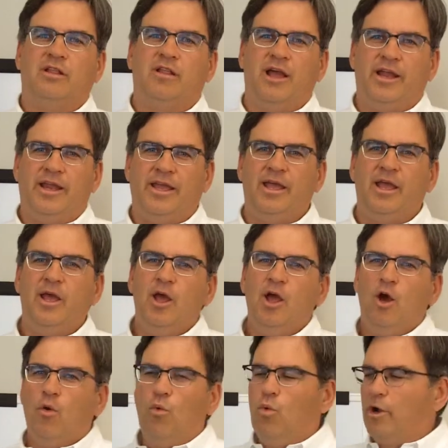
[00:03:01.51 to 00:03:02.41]
the lighting.
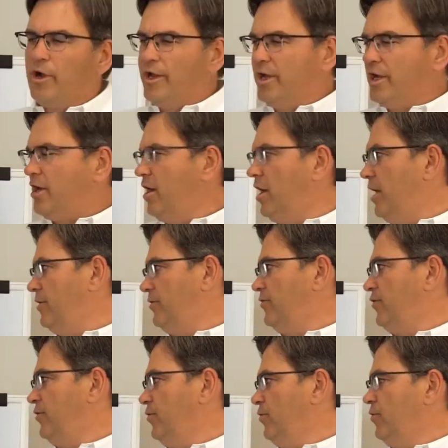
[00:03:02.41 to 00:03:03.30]
We're going to
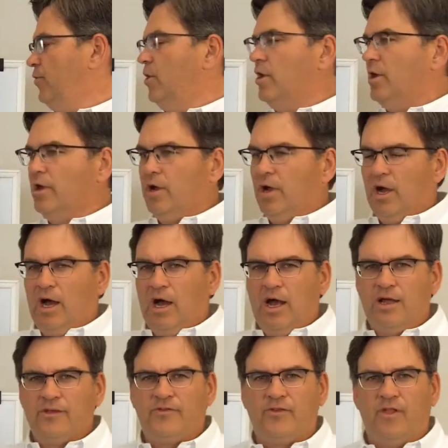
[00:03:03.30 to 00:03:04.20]
cut to
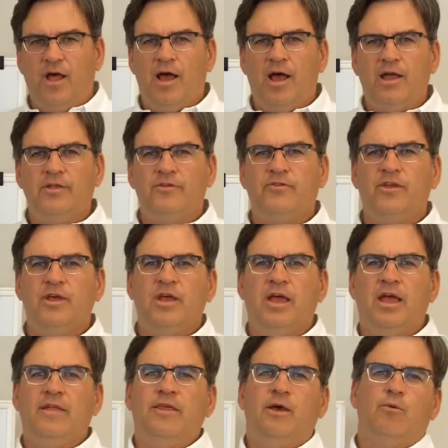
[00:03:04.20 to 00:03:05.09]
slides,
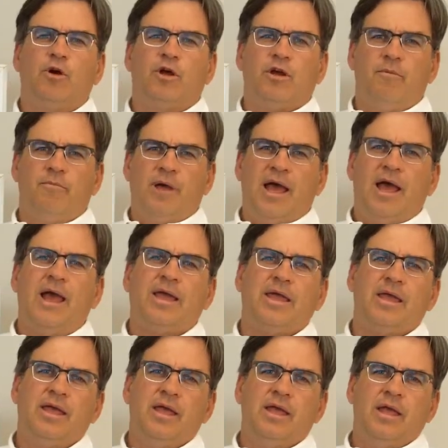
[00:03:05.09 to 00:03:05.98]
and then we'll come
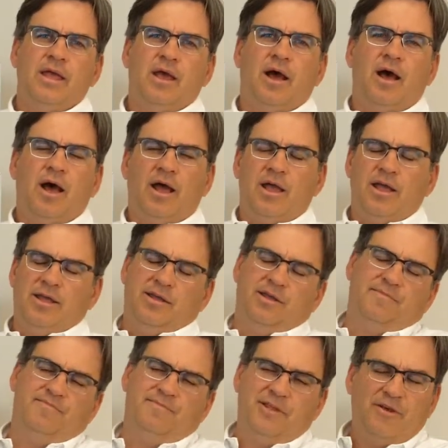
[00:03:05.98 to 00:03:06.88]
back.
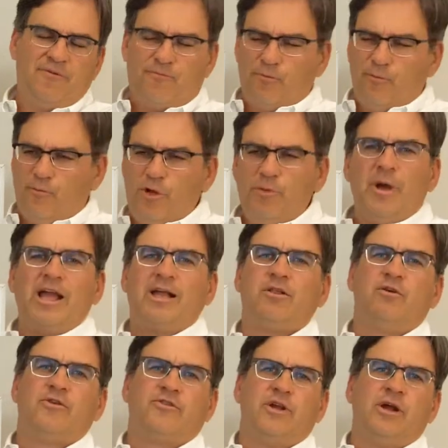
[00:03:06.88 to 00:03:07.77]
And if we might
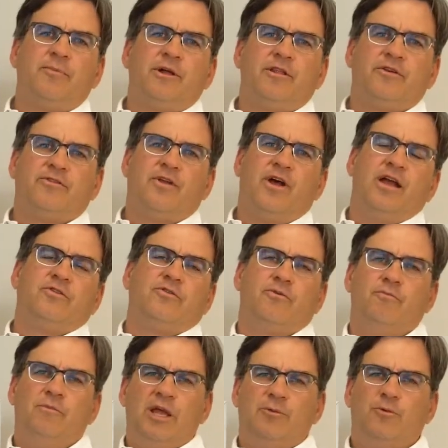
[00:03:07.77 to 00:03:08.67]
close it up on the slides,
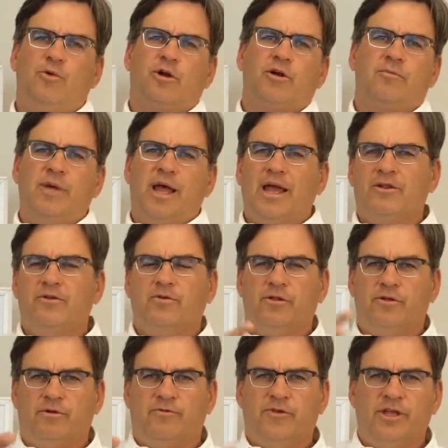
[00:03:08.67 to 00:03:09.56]
or maybe we'll come back and do
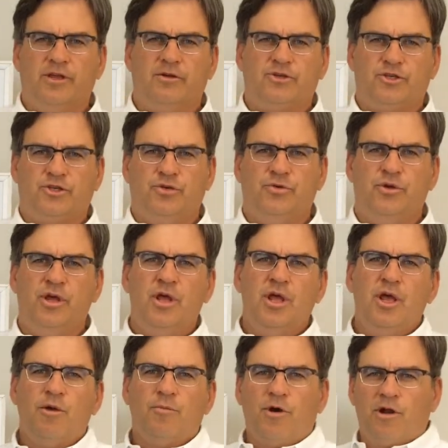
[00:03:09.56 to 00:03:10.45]
a little video shoot.
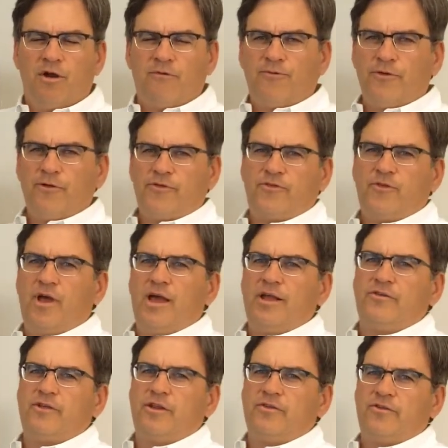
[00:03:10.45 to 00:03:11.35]
But our first
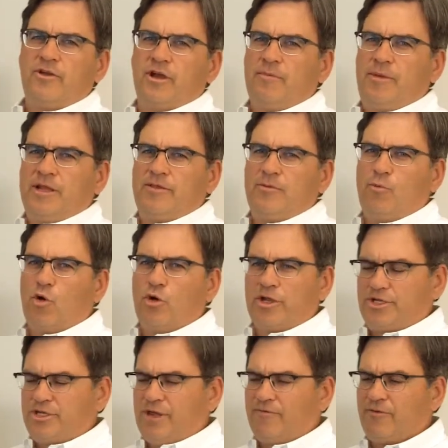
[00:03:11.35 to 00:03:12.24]
slide is going to talk about the
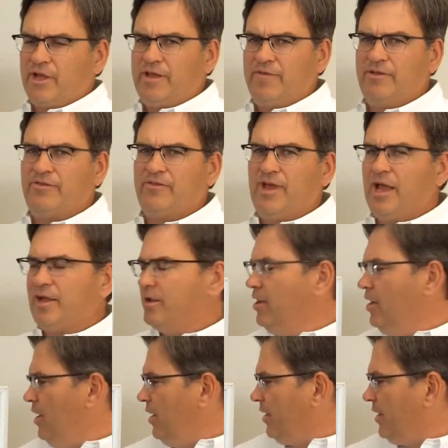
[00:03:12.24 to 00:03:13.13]
Mortgage Debt Forgiveness
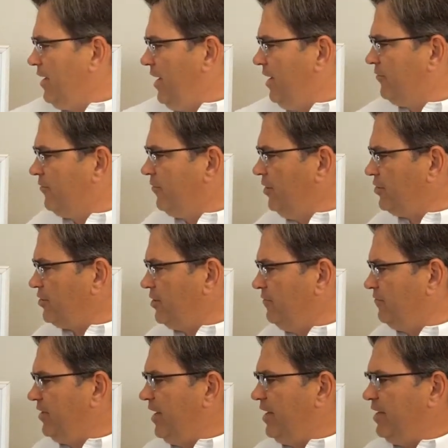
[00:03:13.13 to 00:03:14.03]
Act,
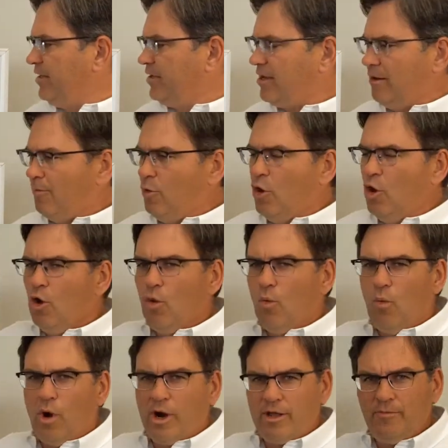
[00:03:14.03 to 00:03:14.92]
cancellation of debt income,
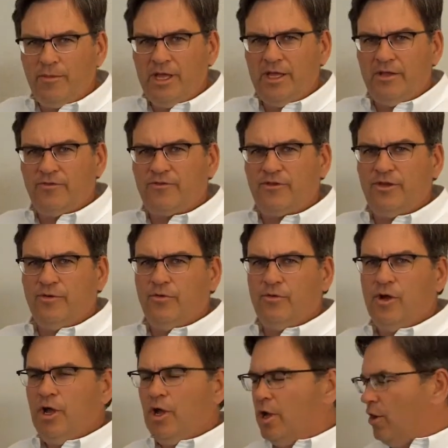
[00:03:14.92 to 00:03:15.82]
what it means to
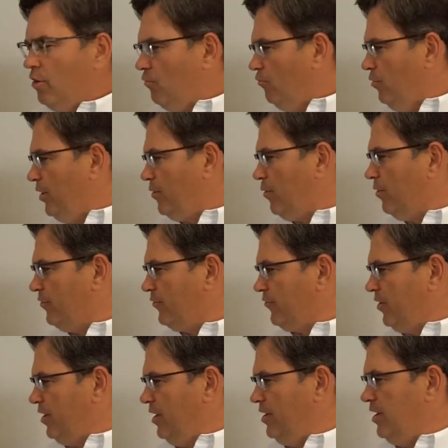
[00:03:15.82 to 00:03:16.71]
you,
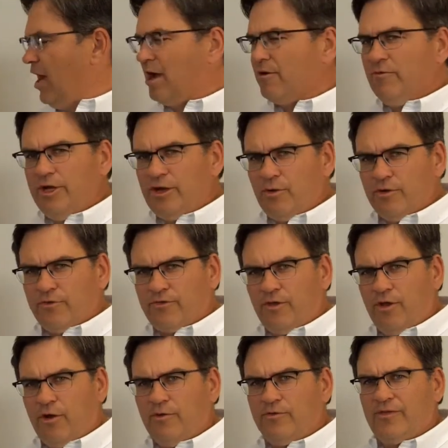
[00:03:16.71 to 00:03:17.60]
recourse,
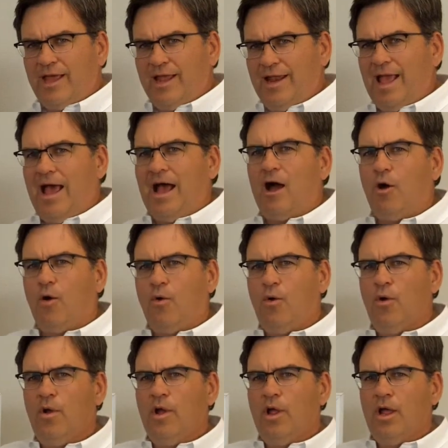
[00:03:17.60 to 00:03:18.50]
non-recourse loans, and
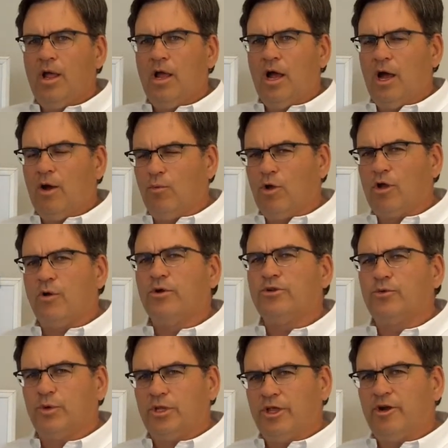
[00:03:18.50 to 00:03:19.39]
how we'll
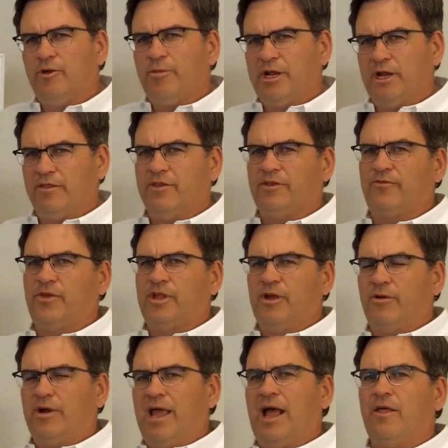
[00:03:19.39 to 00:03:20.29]
go into a little bit on this
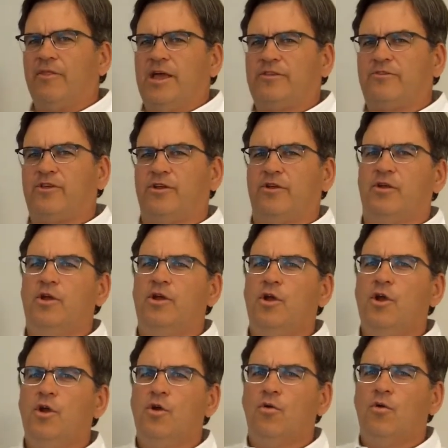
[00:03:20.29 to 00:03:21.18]
video on how that's going
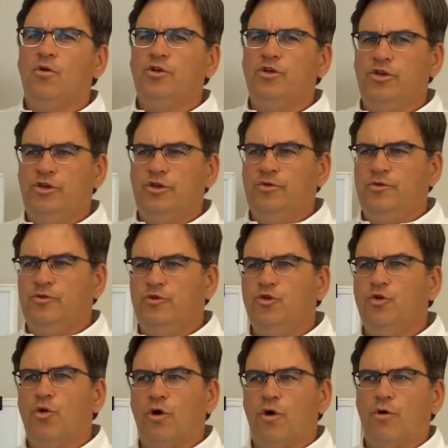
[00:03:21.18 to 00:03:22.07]
to,
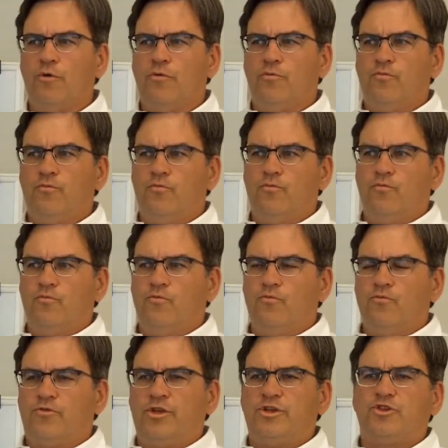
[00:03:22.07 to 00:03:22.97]
your
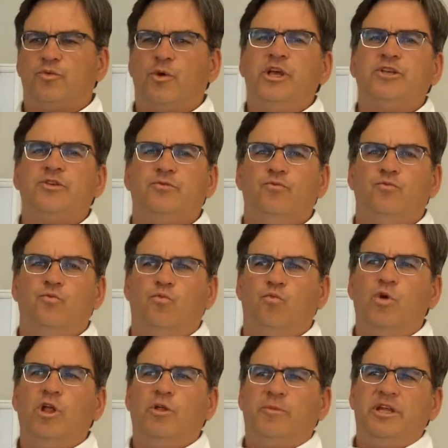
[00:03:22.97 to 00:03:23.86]

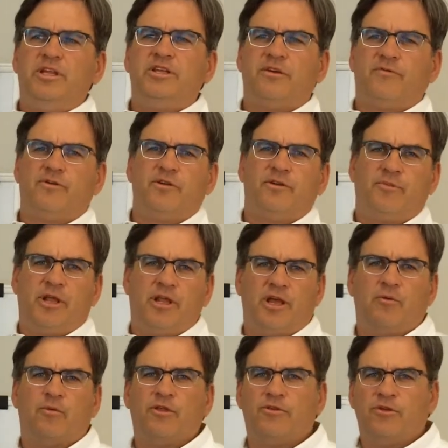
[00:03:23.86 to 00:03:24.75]
situation will be different
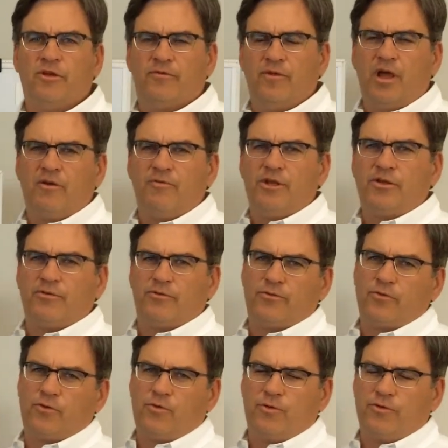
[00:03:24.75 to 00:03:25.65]
depending on whether you have
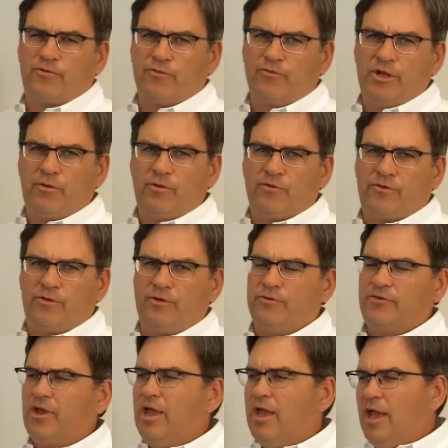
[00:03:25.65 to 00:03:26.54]
non-recourse or recourse
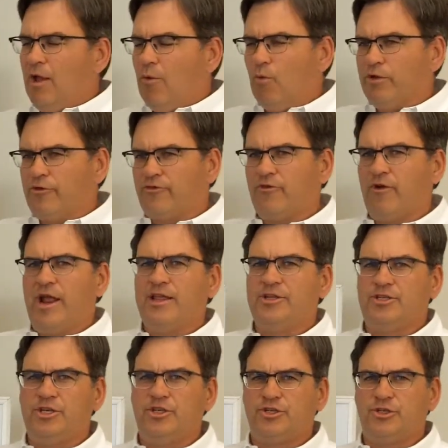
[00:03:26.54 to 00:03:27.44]
loans, what
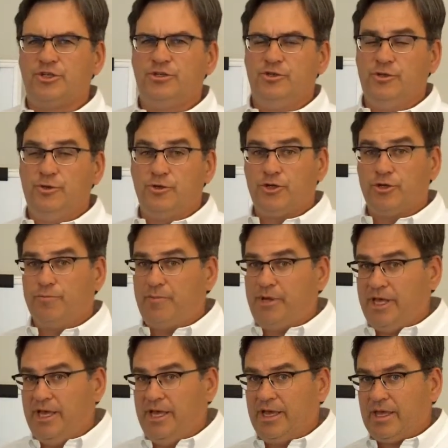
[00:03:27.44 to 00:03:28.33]
strategy you
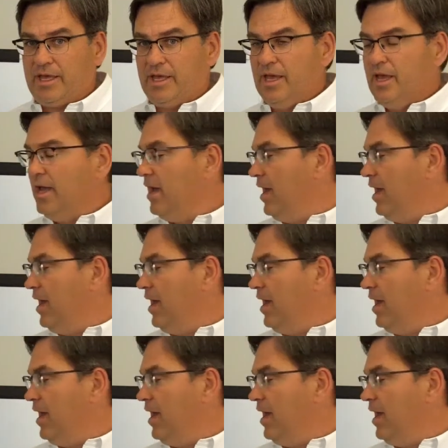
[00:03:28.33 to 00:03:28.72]
should pick.